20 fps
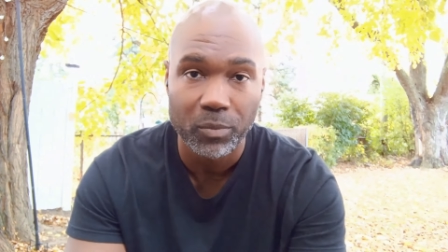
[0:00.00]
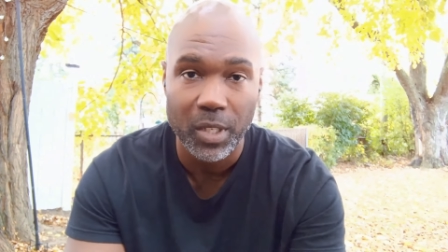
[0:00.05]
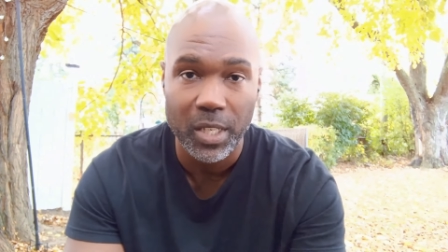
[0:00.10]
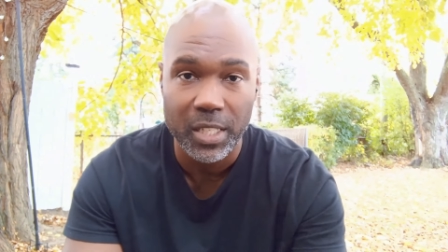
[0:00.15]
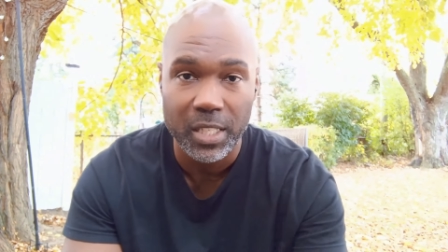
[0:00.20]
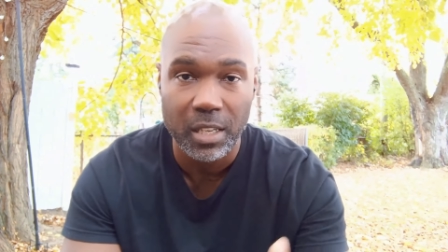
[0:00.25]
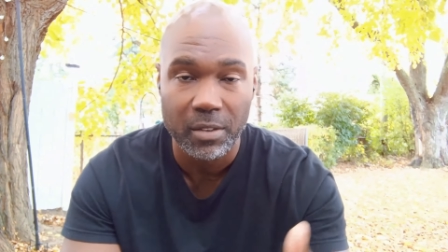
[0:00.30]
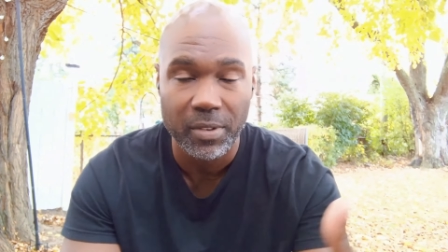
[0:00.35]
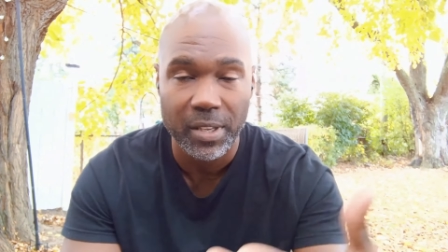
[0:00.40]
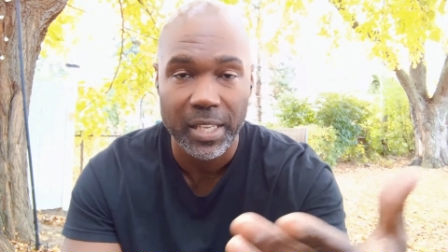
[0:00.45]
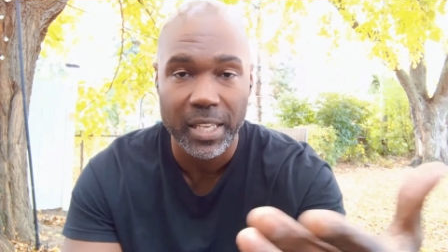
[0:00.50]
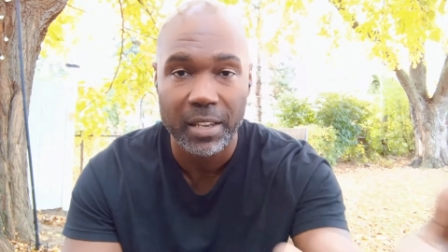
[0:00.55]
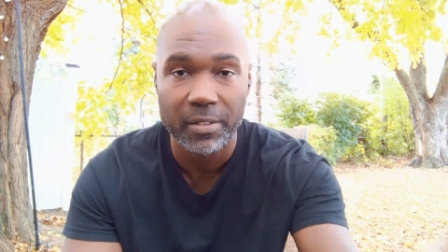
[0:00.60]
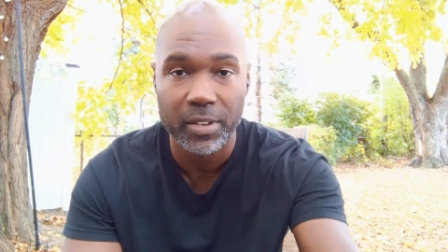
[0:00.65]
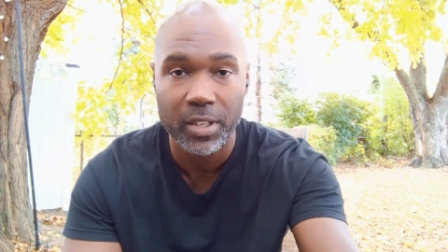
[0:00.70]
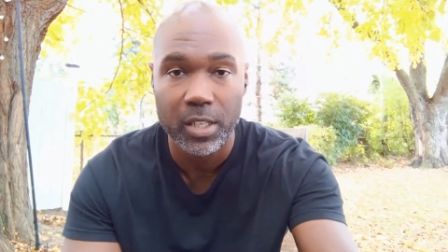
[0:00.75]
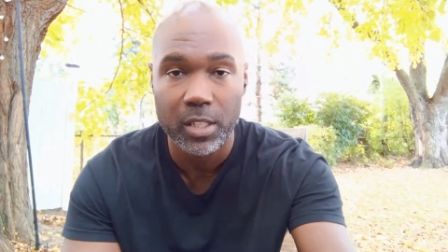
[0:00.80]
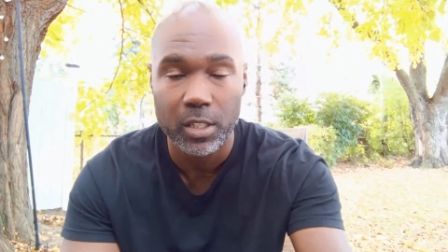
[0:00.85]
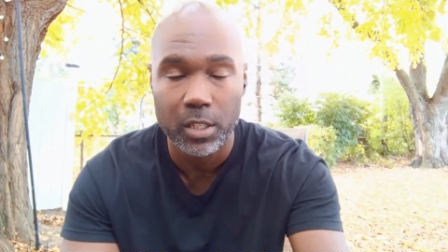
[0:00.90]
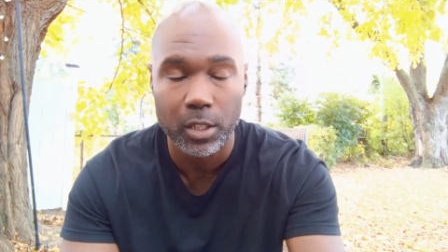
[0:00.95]
He's even
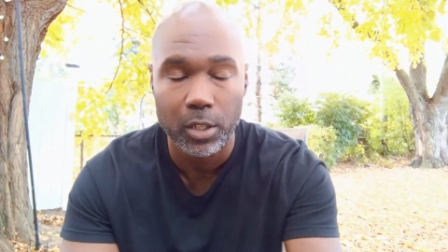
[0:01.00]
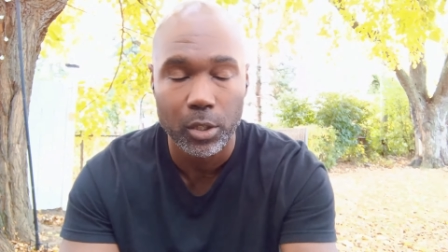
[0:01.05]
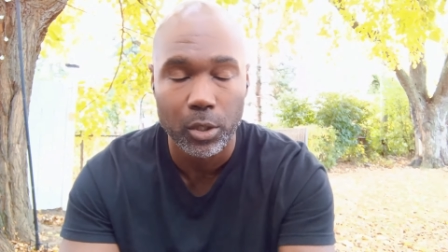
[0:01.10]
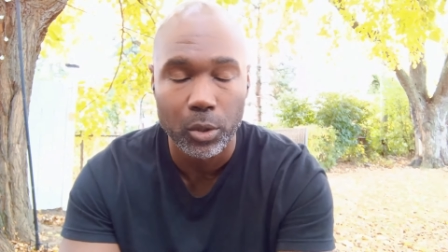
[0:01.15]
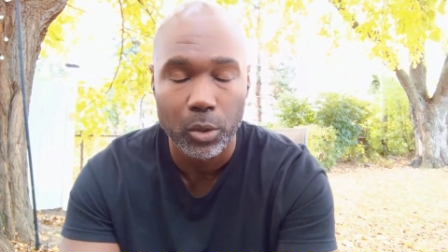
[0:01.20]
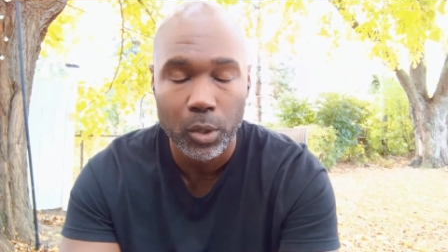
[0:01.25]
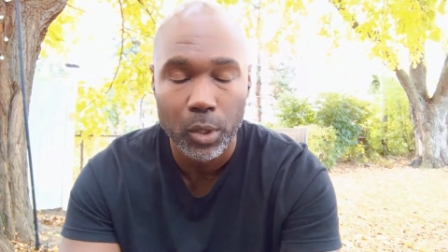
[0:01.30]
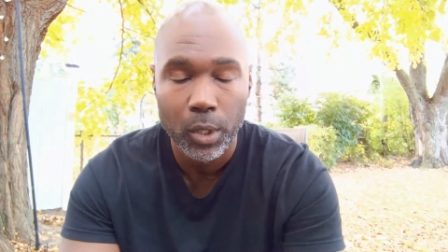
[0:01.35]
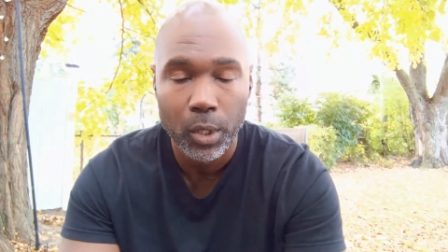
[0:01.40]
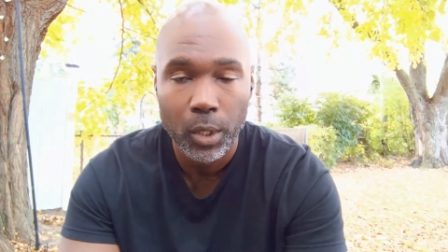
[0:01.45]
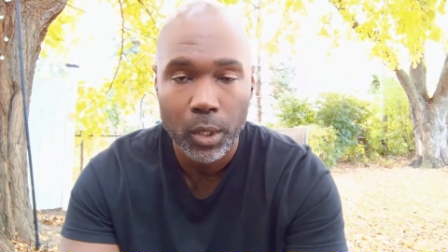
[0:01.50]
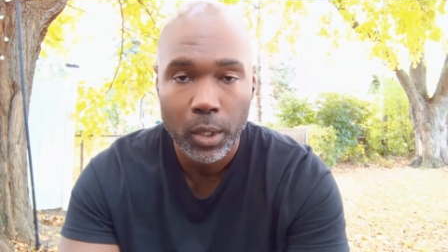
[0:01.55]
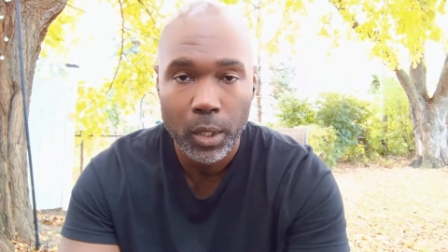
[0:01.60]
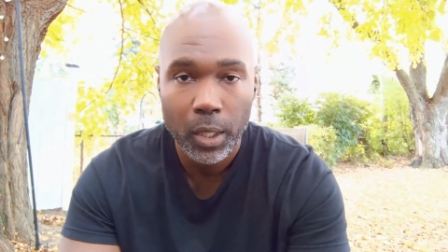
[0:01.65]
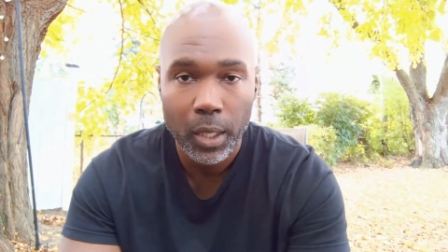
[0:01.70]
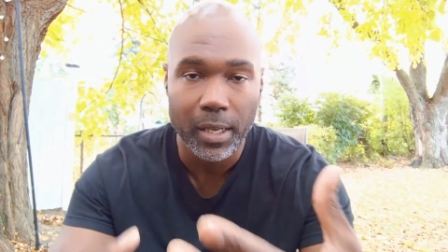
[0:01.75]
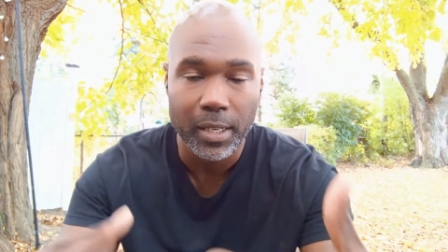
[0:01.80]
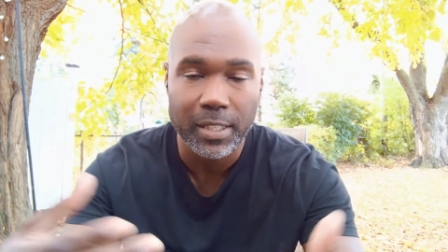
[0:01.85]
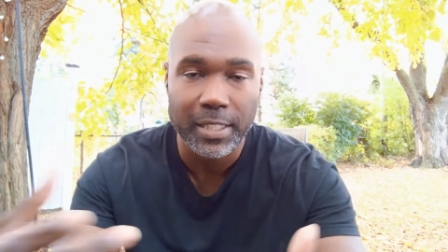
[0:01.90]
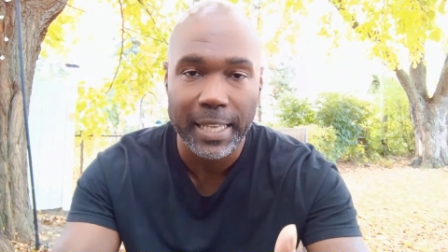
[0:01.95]
given his little
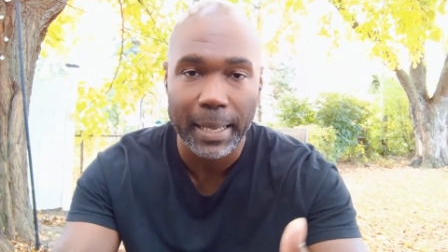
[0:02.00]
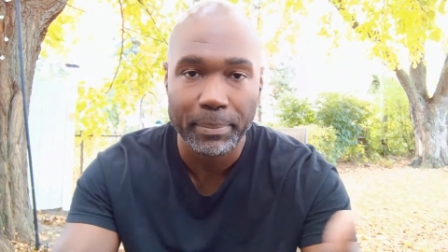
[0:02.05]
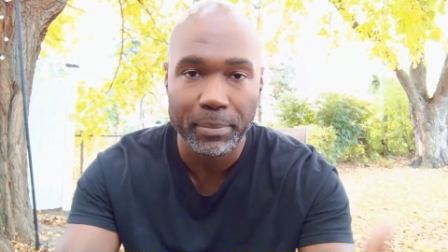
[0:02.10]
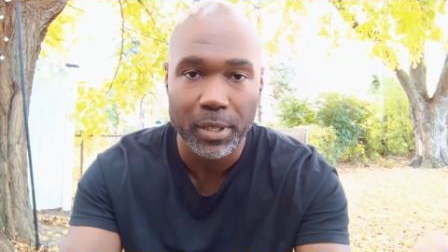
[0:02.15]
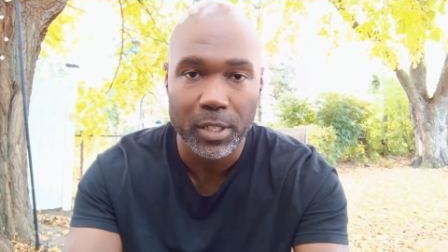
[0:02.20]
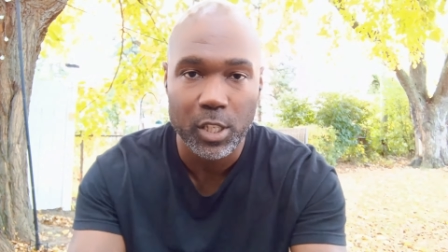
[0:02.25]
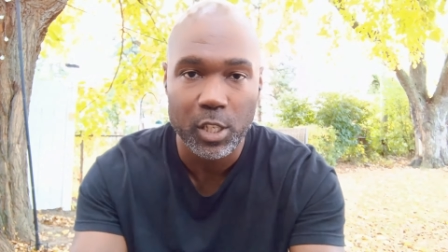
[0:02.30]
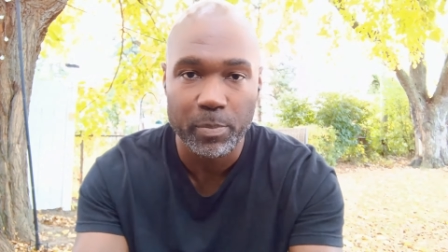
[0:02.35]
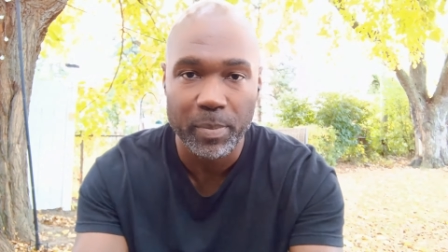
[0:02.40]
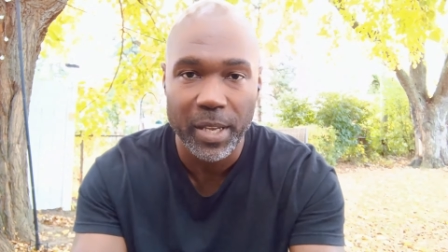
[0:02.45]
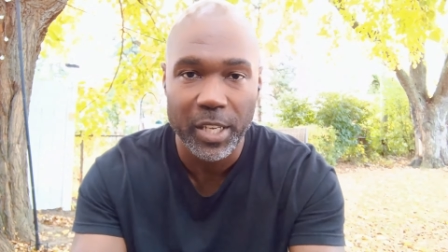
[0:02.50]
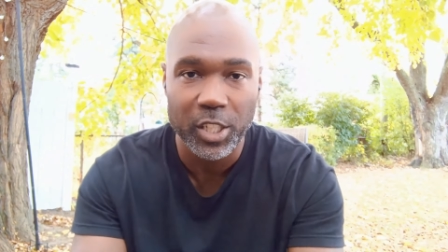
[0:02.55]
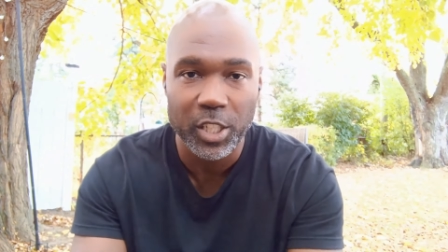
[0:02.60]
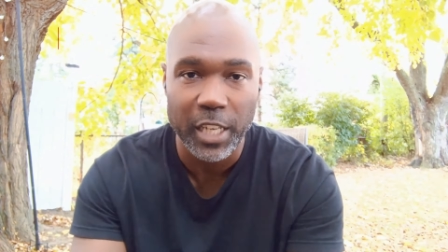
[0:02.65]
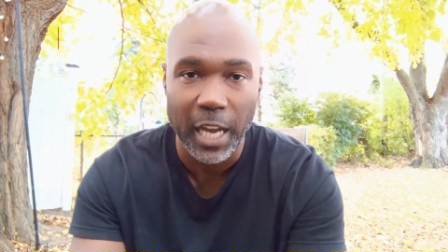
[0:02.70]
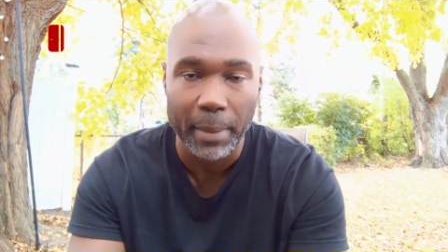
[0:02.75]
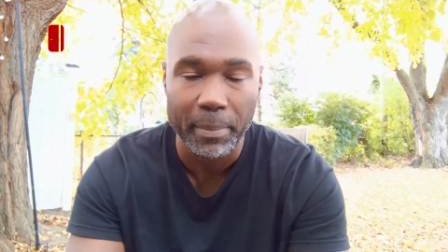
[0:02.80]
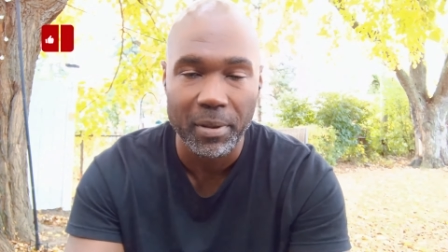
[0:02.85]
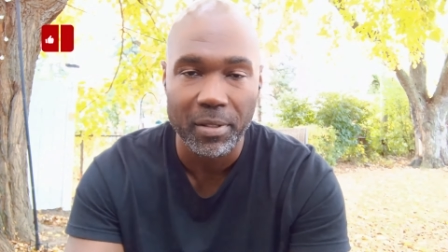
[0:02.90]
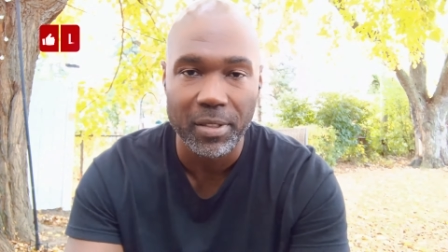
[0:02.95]
acceptance speech
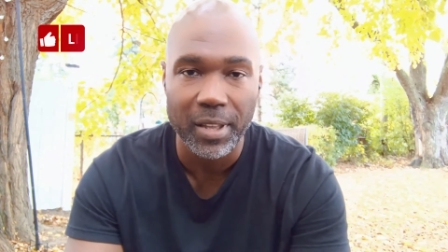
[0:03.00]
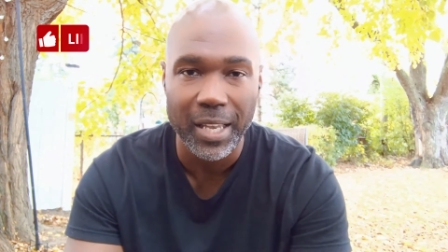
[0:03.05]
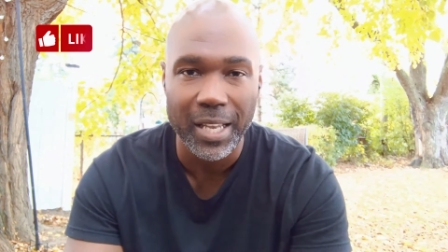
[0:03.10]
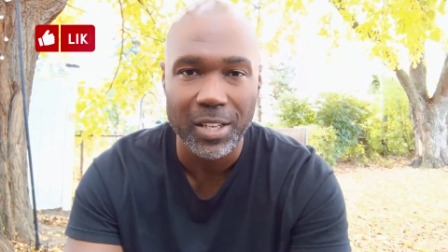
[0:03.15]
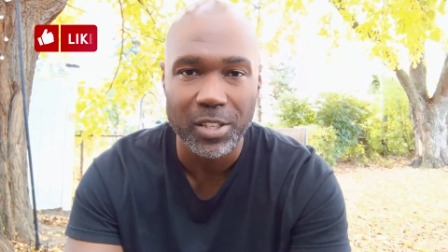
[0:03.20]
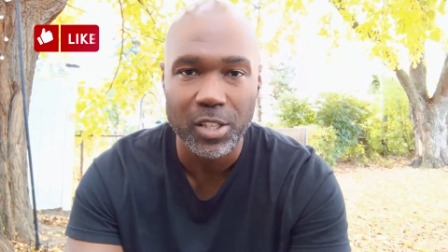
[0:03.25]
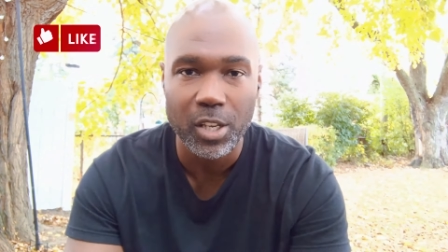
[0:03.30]
type of thing.